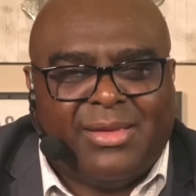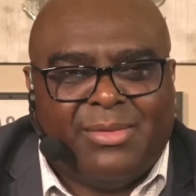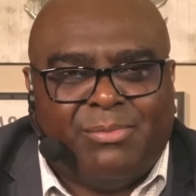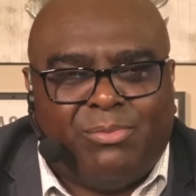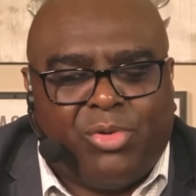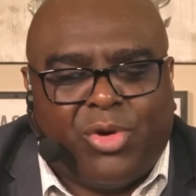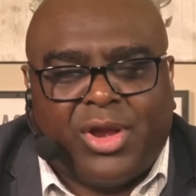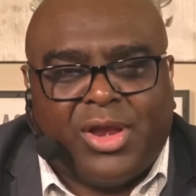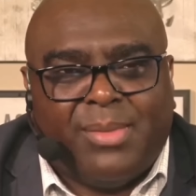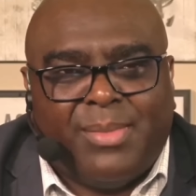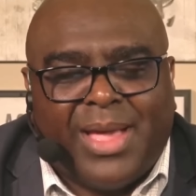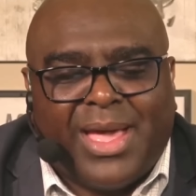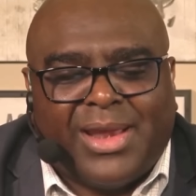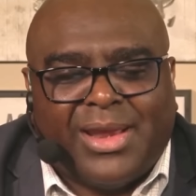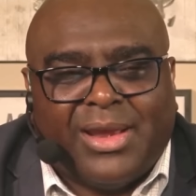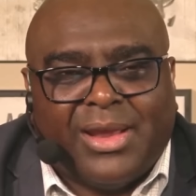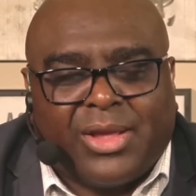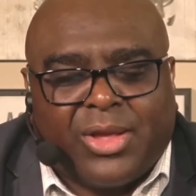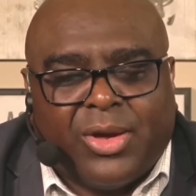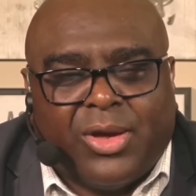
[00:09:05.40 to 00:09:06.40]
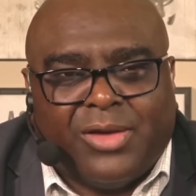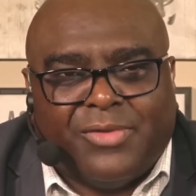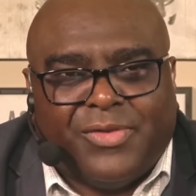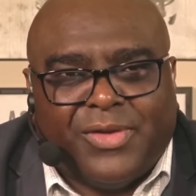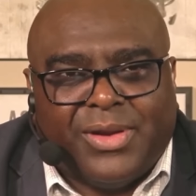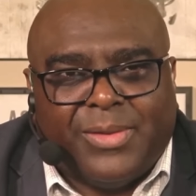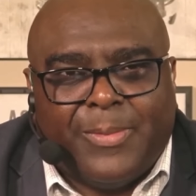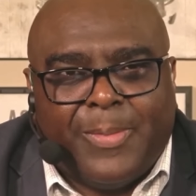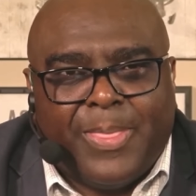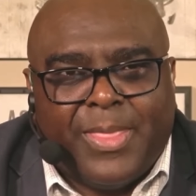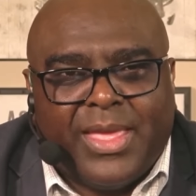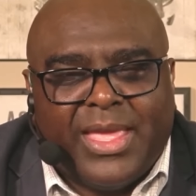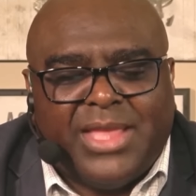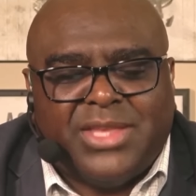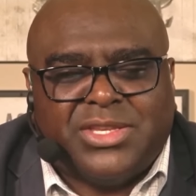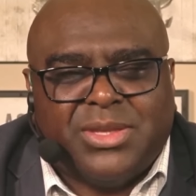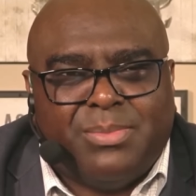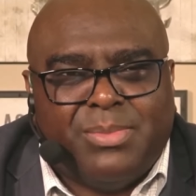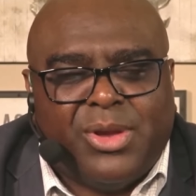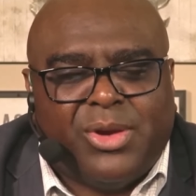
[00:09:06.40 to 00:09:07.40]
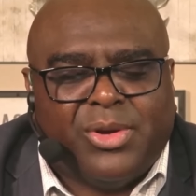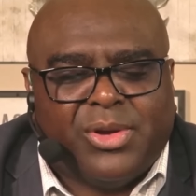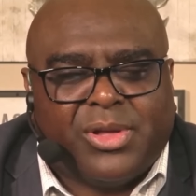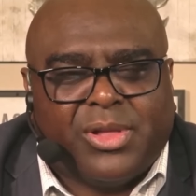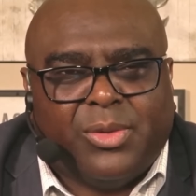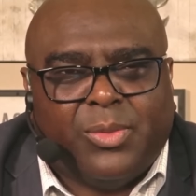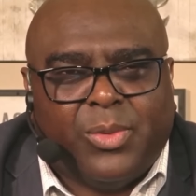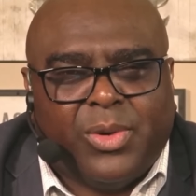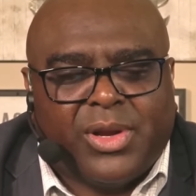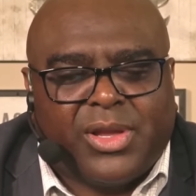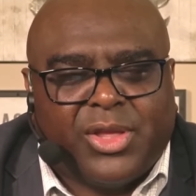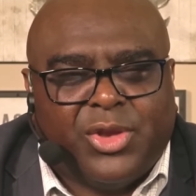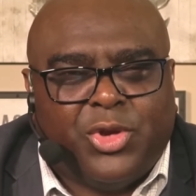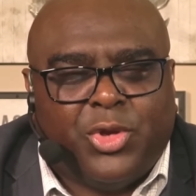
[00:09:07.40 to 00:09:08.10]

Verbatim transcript: Brought him out of the coffin. He's a miracle worker.